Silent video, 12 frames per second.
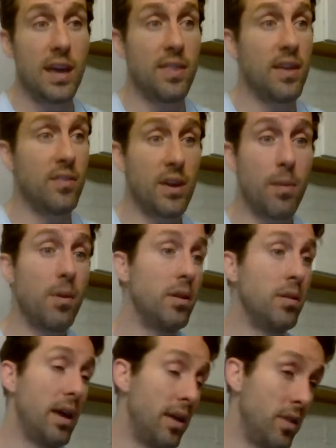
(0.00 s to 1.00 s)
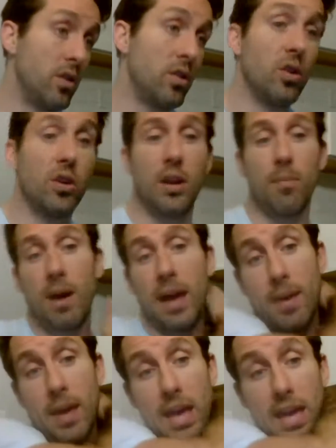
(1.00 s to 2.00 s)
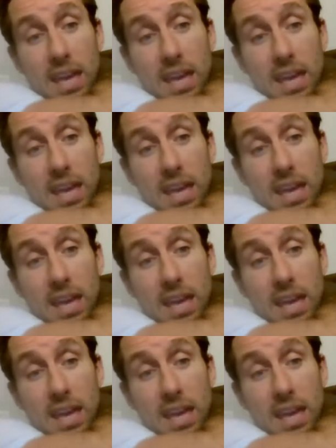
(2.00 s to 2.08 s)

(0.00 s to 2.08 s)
and they've come in and they're doing good at Miami.